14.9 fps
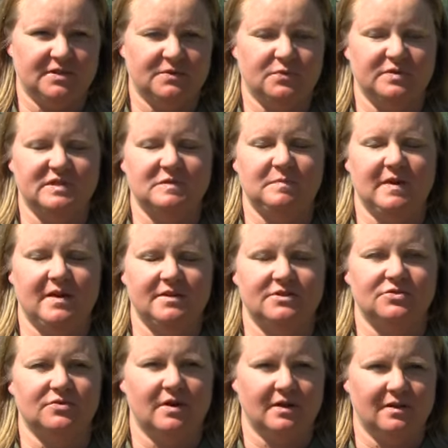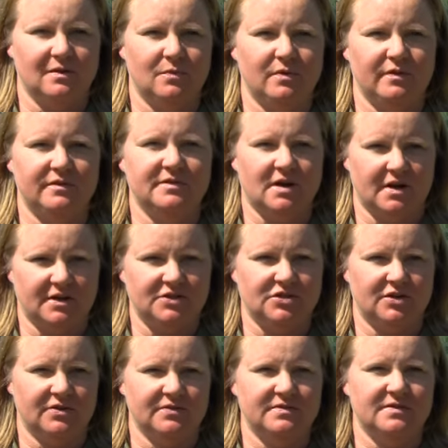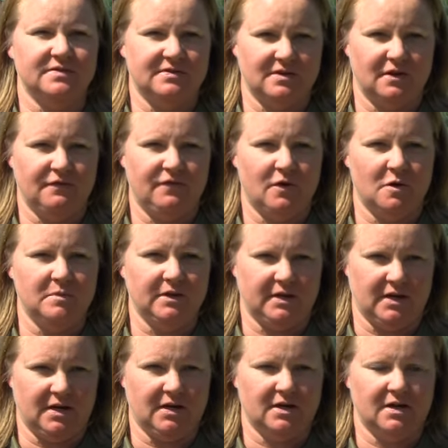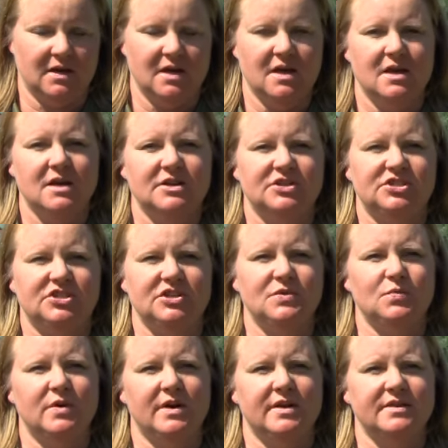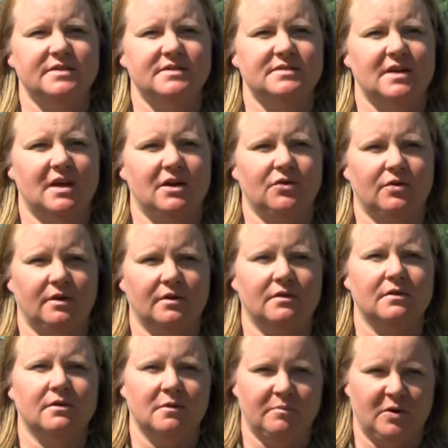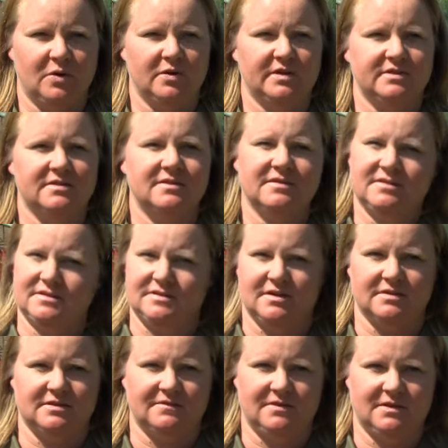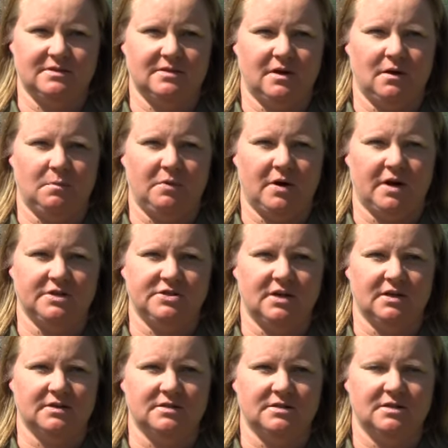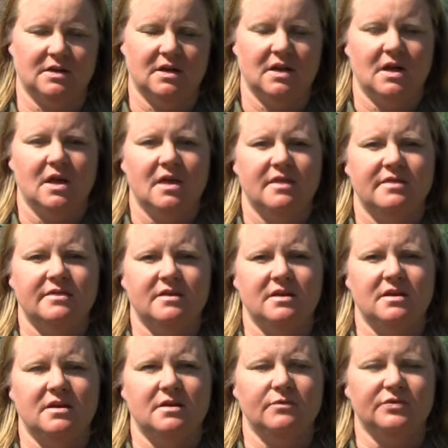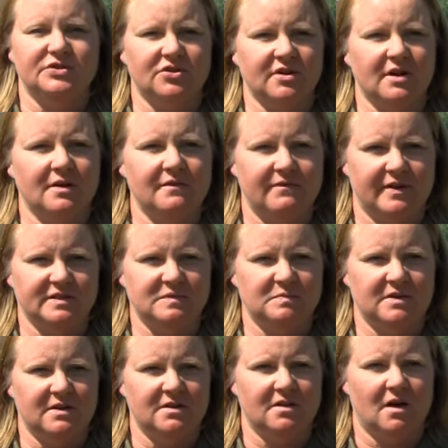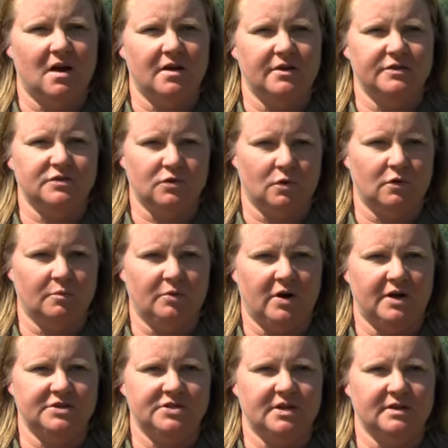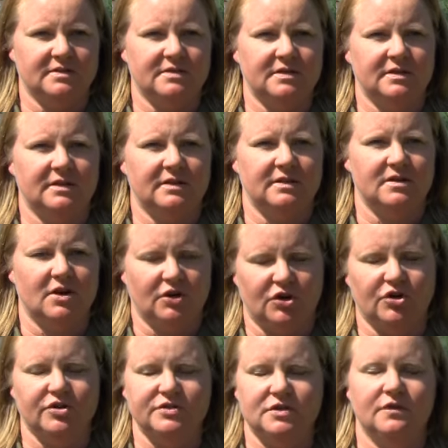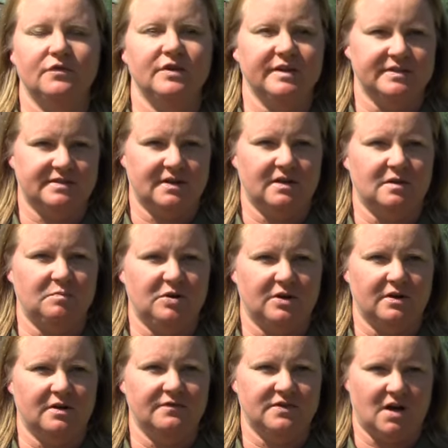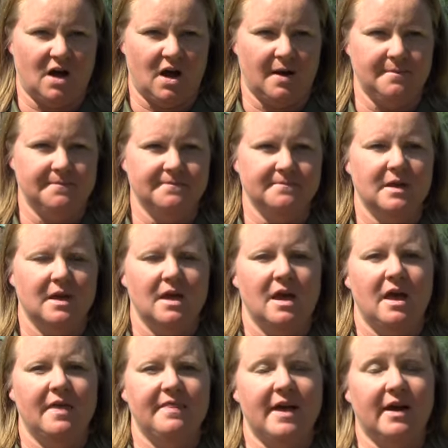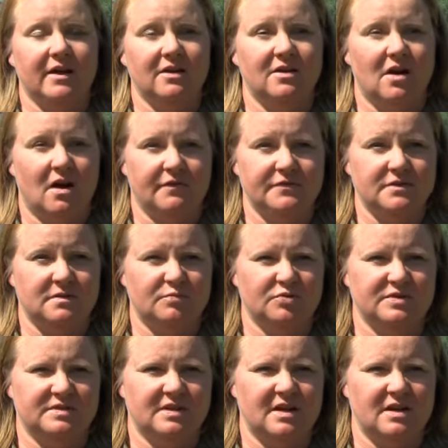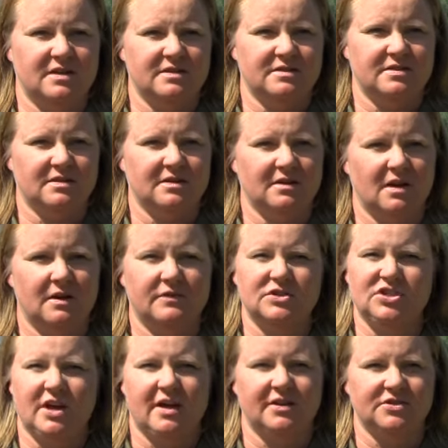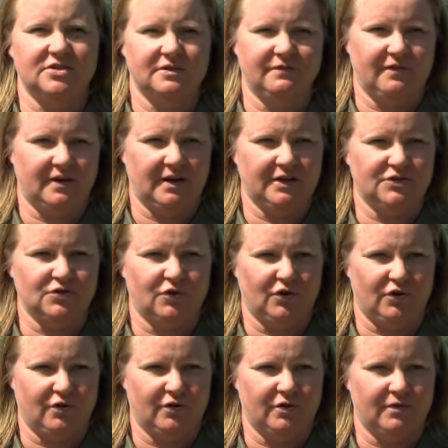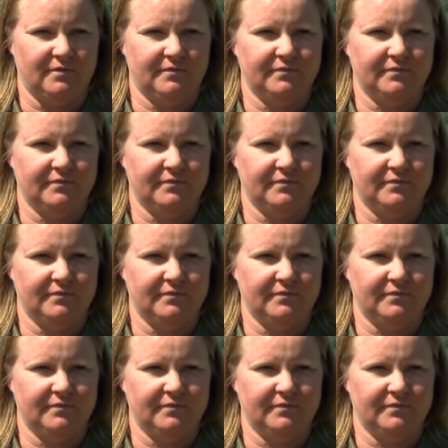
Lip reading: was spent directly with Donna Jones, the CFO at Melink. She was a critical component to the success of the entire project. The return on investment on a solar project occurs over an extended period of time, and that can often present kind of a challenging financial hurdle.